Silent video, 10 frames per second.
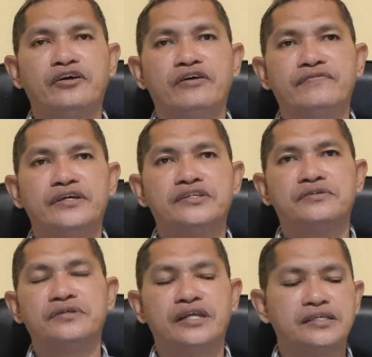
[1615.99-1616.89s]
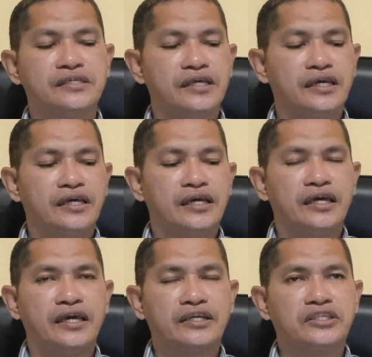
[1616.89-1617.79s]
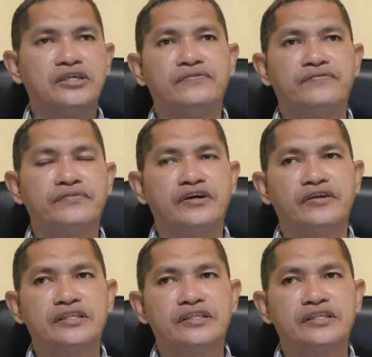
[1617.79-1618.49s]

of the students' active or